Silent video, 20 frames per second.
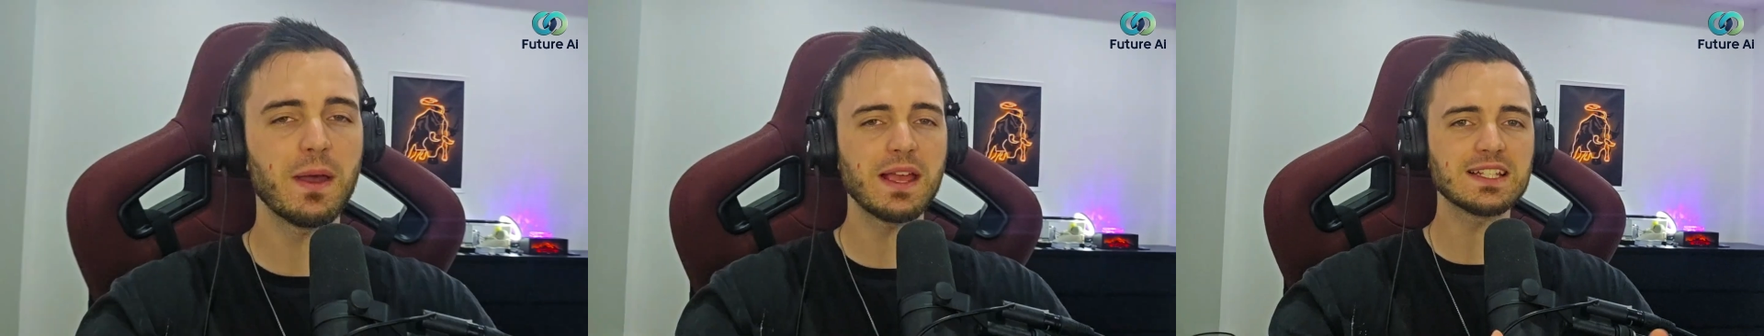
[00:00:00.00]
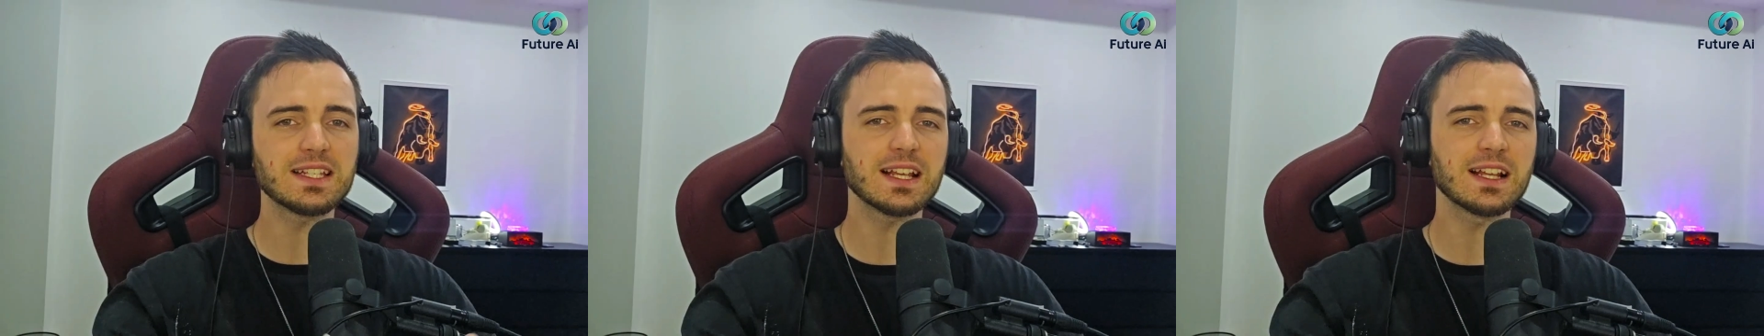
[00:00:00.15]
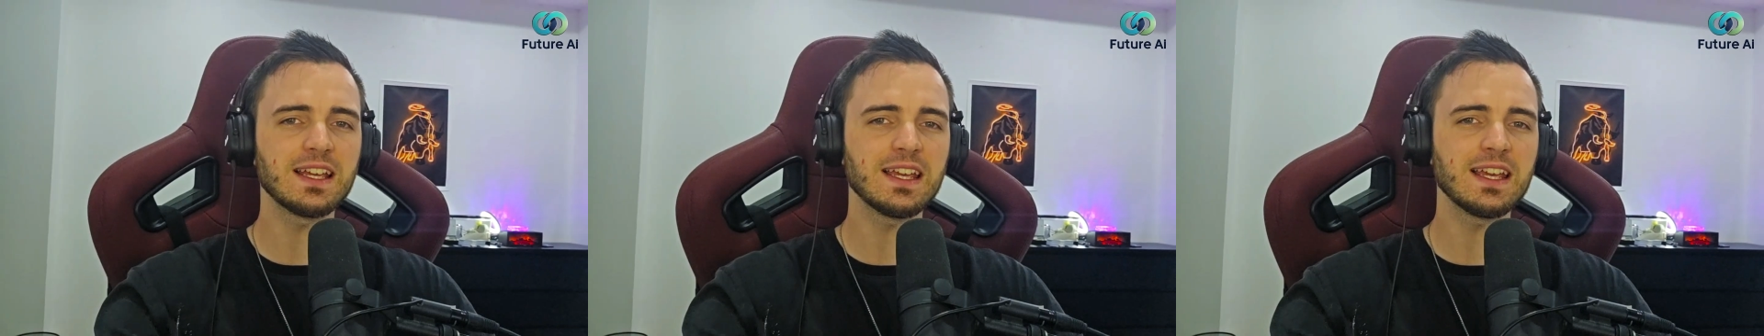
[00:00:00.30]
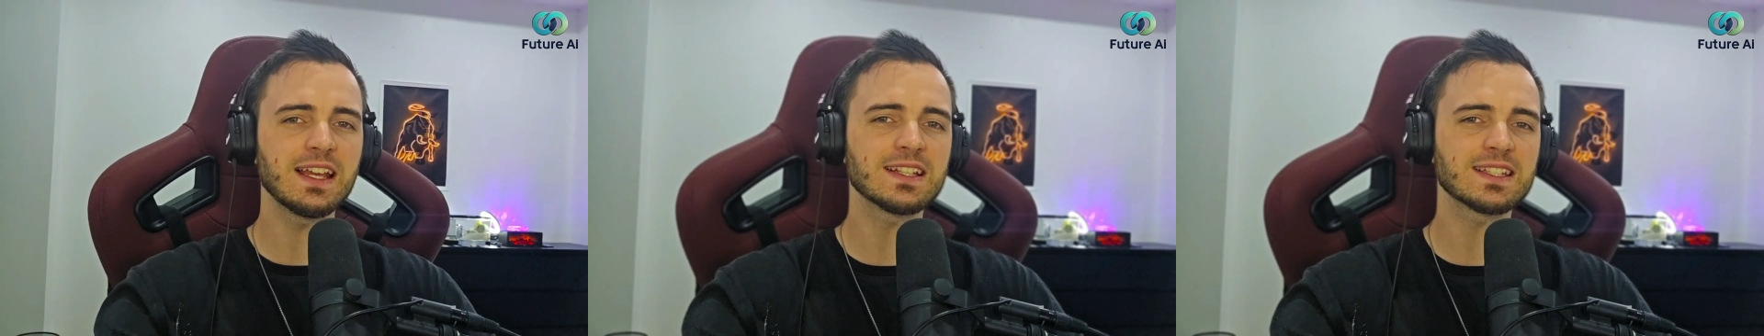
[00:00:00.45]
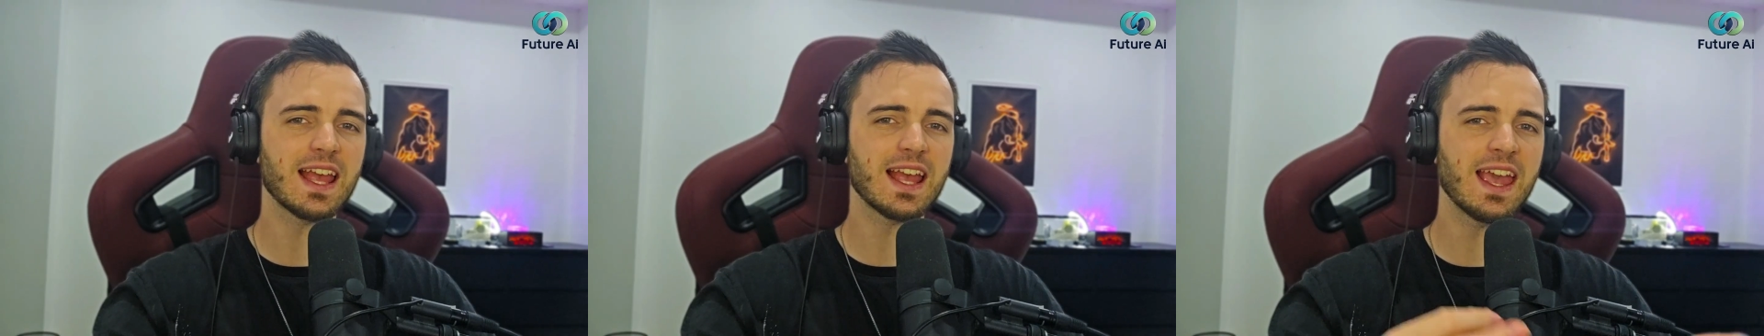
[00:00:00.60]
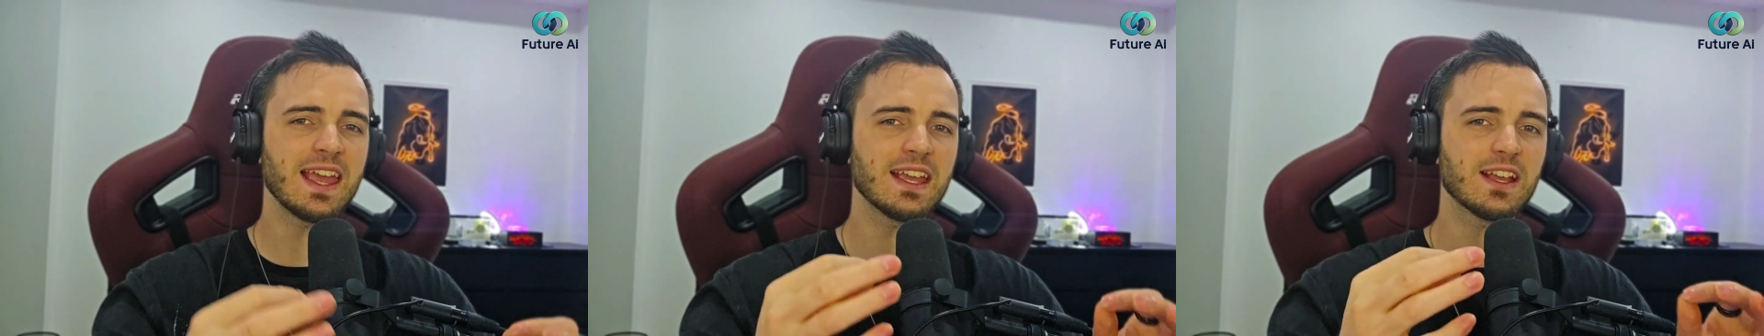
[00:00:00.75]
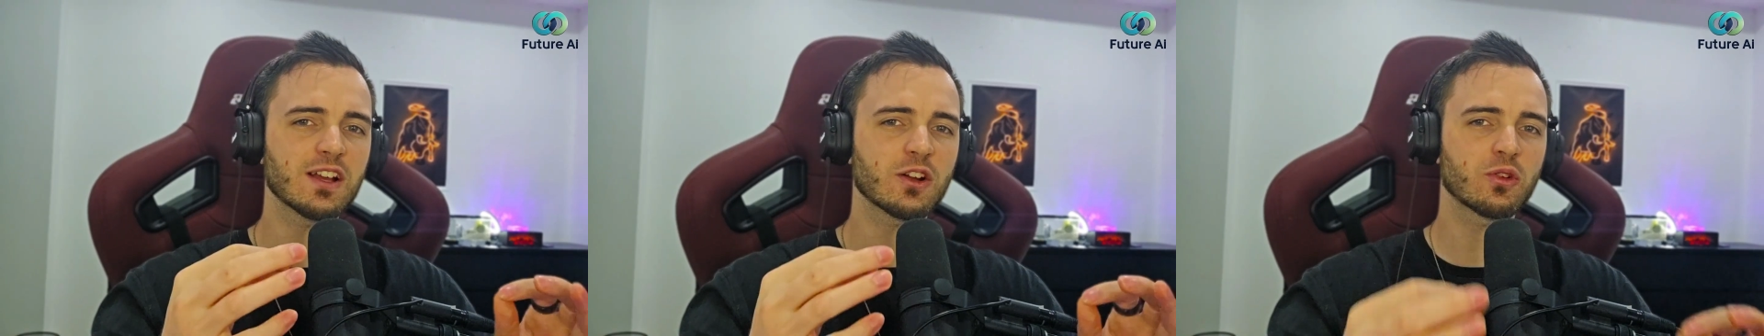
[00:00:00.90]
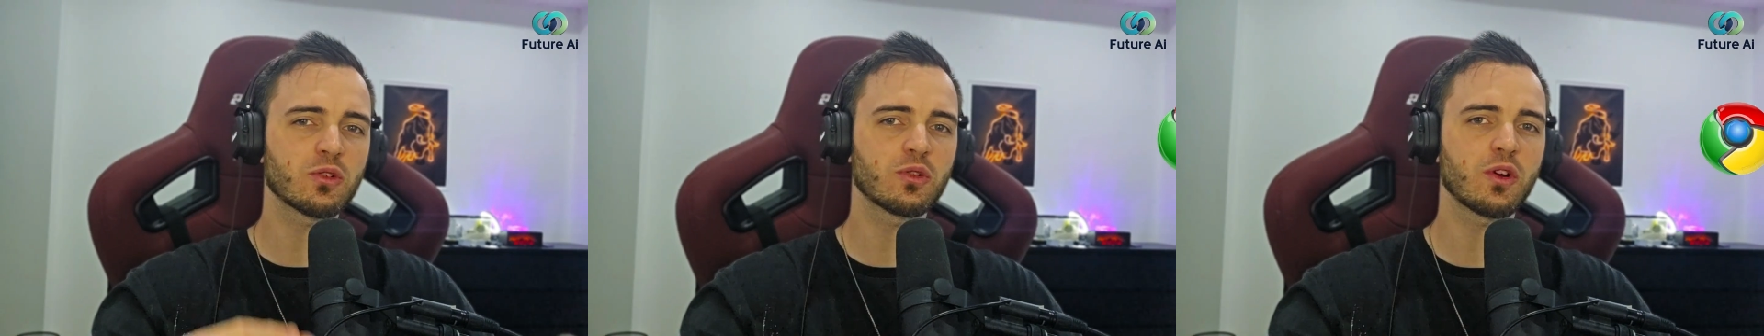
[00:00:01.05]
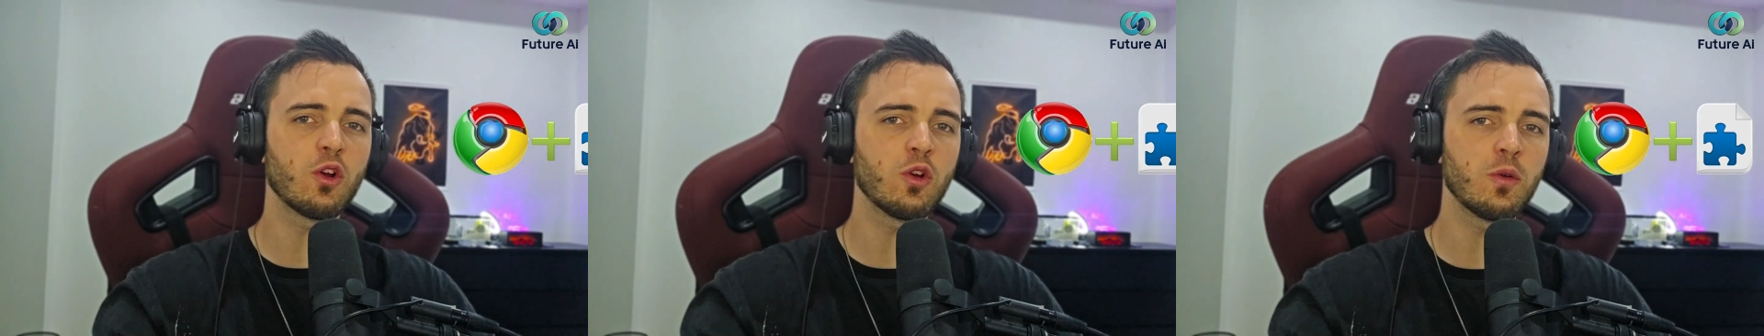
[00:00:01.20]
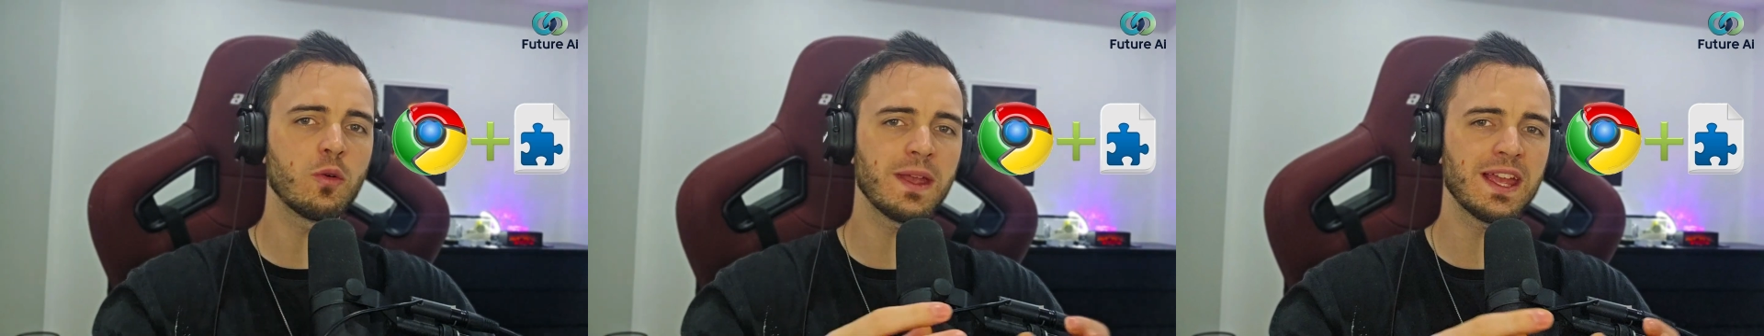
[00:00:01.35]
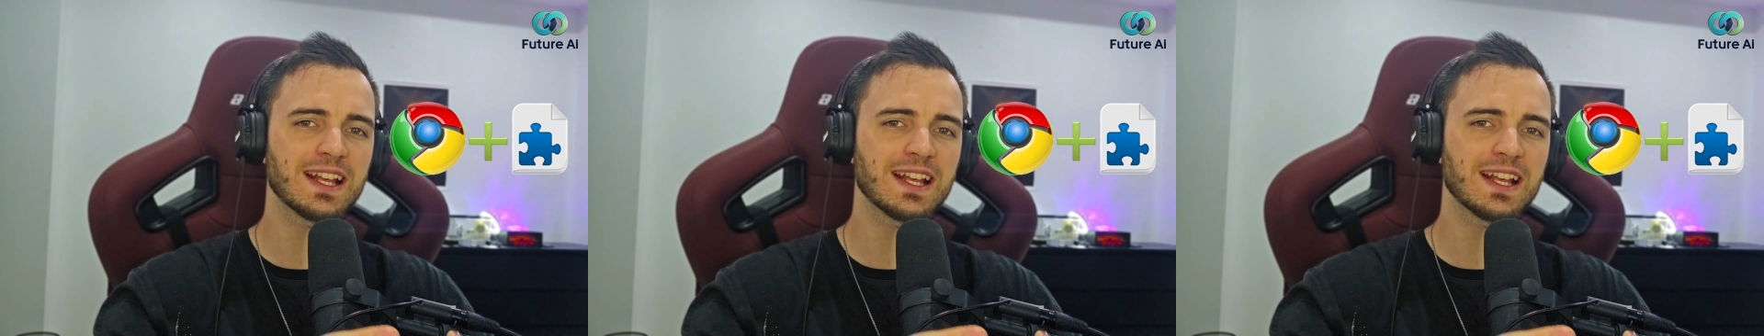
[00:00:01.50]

Basically, it's a Chrome